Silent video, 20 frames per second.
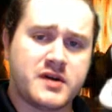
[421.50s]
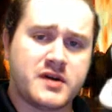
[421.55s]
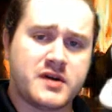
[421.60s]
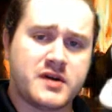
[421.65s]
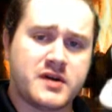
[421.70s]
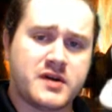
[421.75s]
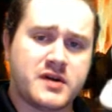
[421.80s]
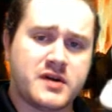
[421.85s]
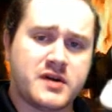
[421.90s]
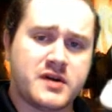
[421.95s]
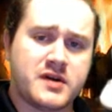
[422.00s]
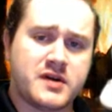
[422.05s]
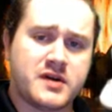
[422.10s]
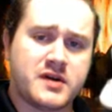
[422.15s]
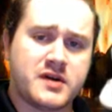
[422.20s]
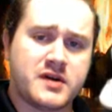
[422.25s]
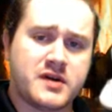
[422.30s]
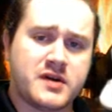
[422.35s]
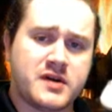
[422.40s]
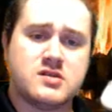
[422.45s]
and the
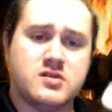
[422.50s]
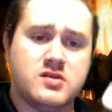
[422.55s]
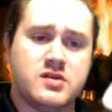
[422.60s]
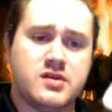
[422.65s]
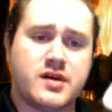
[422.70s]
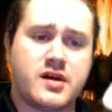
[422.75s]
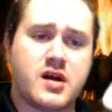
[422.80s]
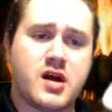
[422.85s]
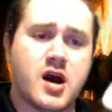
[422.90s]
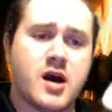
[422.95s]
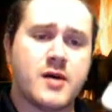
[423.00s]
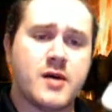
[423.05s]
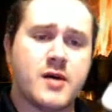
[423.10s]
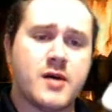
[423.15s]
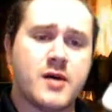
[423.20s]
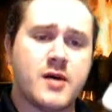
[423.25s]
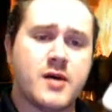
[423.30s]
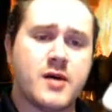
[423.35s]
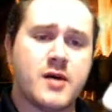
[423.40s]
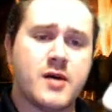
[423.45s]
last to their
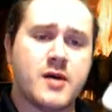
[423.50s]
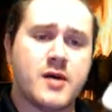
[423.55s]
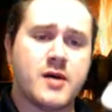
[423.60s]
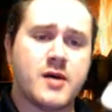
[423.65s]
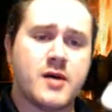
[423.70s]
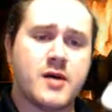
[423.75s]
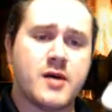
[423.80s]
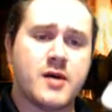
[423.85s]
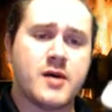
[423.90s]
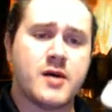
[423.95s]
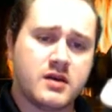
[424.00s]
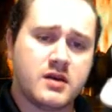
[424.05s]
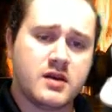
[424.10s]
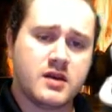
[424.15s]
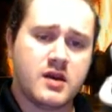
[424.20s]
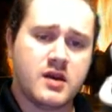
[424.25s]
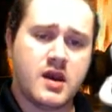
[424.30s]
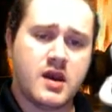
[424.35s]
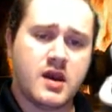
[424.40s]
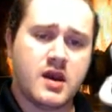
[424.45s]
opposite meaning.
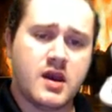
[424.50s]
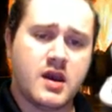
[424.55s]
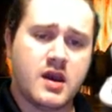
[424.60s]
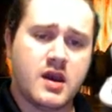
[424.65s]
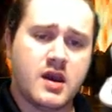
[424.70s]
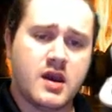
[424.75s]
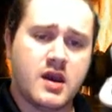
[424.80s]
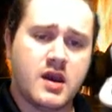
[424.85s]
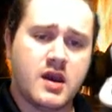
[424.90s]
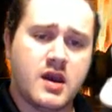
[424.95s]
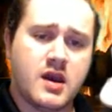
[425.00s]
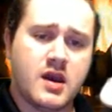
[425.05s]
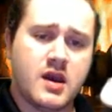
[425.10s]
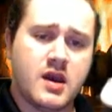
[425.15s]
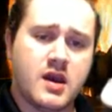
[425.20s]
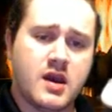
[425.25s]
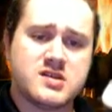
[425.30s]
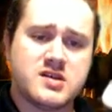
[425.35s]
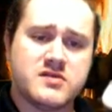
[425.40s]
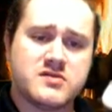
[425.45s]
And then the
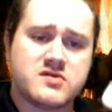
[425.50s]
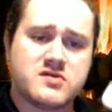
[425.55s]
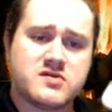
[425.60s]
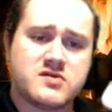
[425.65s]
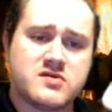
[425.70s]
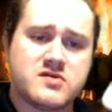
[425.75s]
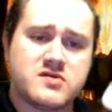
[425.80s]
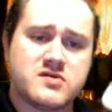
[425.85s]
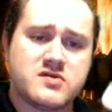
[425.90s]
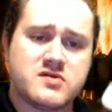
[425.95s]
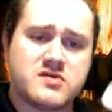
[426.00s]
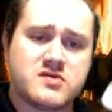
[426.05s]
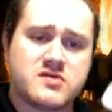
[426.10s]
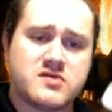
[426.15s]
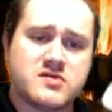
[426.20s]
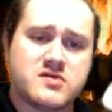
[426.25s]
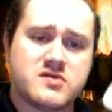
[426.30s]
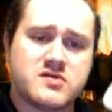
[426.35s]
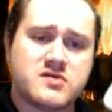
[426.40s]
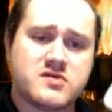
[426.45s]
contrapositive is where you
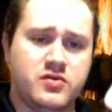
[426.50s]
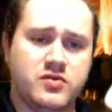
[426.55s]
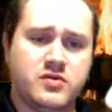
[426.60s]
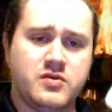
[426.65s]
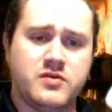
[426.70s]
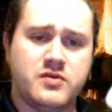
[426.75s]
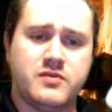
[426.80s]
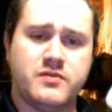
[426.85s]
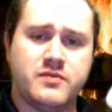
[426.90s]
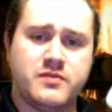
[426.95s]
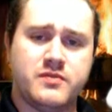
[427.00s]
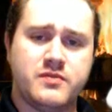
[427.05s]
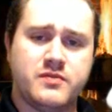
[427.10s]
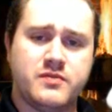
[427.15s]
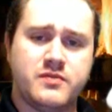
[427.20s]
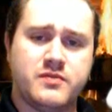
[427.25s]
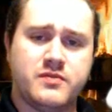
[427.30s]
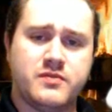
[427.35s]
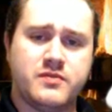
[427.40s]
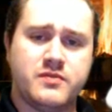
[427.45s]
do
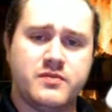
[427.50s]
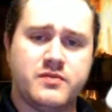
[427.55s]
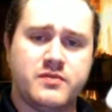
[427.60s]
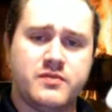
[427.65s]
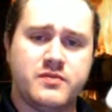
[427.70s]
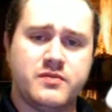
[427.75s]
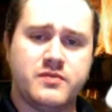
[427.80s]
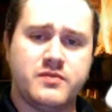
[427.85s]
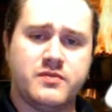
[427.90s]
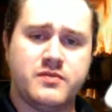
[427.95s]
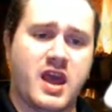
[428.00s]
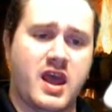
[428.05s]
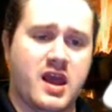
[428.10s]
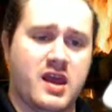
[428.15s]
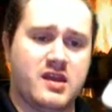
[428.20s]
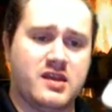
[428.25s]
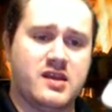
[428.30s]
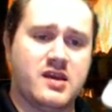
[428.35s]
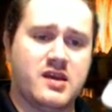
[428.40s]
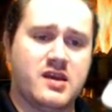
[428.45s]
both switching
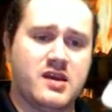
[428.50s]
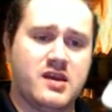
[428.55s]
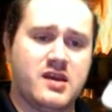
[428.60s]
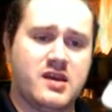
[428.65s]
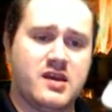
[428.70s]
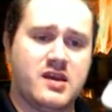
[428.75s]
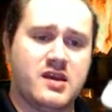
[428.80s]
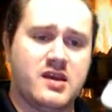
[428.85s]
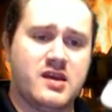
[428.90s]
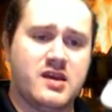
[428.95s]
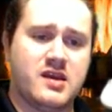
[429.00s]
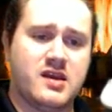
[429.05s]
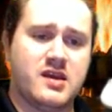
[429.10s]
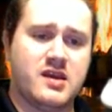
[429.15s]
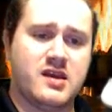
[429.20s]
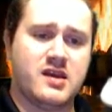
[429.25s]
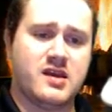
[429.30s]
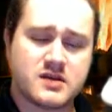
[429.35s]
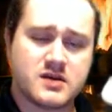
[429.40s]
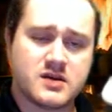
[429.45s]
and the opposites.
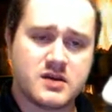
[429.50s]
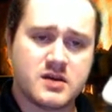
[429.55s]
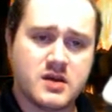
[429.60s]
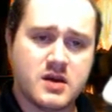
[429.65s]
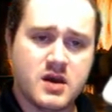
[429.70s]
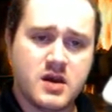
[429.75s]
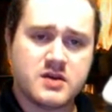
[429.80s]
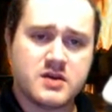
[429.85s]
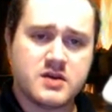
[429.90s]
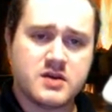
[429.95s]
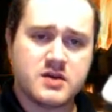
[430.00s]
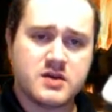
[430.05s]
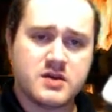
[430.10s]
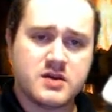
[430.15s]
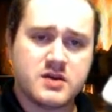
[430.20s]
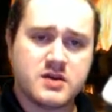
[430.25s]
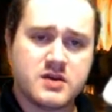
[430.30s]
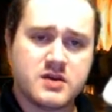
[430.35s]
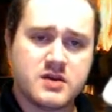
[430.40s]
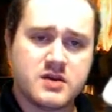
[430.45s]
So
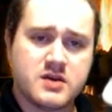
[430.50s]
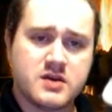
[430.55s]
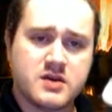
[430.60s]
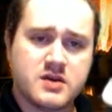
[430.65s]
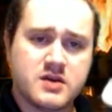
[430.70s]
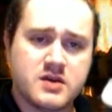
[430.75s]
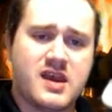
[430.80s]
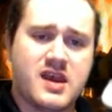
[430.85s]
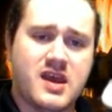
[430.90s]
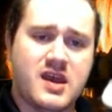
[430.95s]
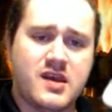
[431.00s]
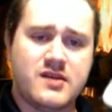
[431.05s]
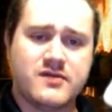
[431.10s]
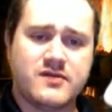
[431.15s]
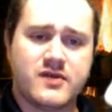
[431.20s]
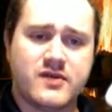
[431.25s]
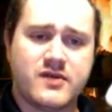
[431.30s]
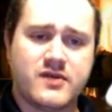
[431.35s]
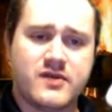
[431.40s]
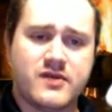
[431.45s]
since this is the
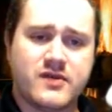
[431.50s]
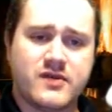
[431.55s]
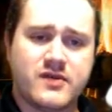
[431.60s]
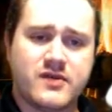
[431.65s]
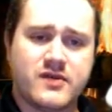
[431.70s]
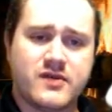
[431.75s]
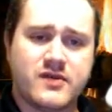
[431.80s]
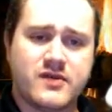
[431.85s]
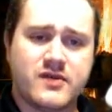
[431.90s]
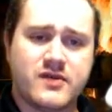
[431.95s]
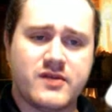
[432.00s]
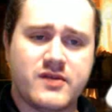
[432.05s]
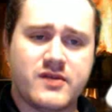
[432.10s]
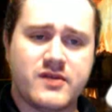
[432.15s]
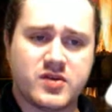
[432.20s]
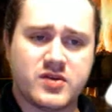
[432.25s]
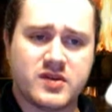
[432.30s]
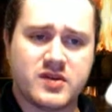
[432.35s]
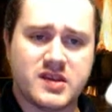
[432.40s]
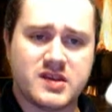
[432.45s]
inverse, we're going to change
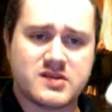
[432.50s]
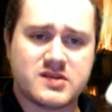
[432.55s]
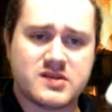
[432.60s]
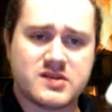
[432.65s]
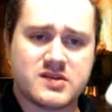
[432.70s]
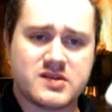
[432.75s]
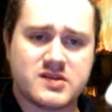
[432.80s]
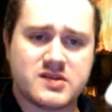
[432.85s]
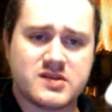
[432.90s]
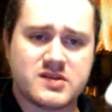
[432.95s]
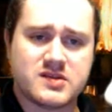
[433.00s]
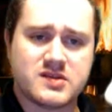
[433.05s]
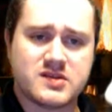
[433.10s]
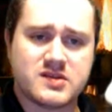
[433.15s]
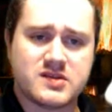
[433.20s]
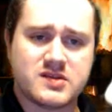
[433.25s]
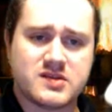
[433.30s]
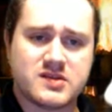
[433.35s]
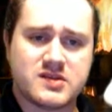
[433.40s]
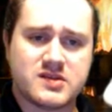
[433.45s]
both of these ones to
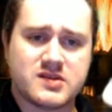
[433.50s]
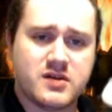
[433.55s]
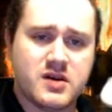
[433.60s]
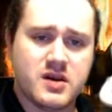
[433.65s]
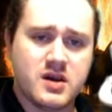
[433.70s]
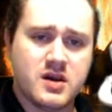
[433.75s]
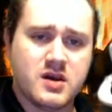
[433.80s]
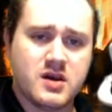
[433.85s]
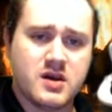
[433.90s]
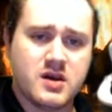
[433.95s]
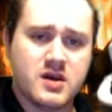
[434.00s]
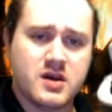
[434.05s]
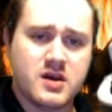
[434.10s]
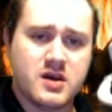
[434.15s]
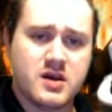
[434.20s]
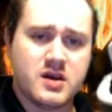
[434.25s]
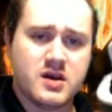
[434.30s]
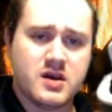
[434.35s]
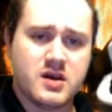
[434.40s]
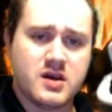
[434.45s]
not. So the
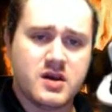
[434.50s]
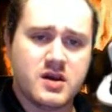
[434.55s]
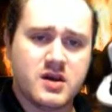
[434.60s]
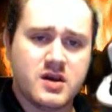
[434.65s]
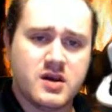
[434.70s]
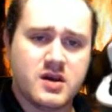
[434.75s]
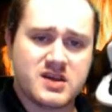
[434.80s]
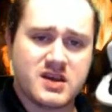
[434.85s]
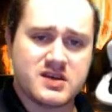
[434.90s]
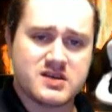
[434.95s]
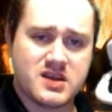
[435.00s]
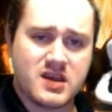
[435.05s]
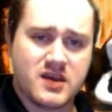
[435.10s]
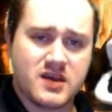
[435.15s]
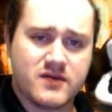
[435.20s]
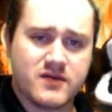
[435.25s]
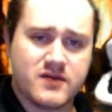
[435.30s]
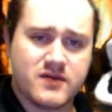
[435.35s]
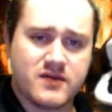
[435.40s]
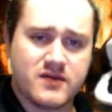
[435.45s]
original statement says
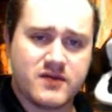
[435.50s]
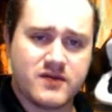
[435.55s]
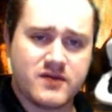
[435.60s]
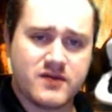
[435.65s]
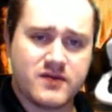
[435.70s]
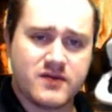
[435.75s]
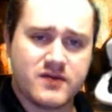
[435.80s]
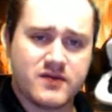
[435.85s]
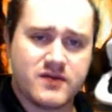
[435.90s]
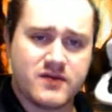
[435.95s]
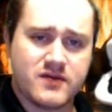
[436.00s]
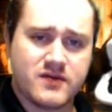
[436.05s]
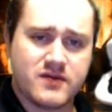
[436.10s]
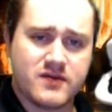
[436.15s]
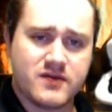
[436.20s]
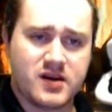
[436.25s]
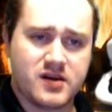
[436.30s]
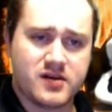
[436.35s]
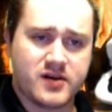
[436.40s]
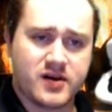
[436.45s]
if the diagonals of the
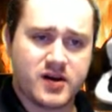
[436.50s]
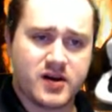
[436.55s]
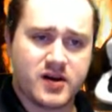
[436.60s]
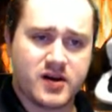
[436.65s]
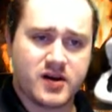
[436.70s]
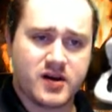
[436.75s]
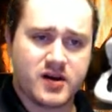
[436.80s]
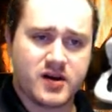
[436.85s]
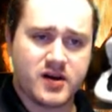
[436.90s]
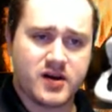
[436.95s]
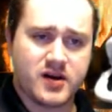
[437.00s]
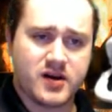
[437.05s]
parallelogram are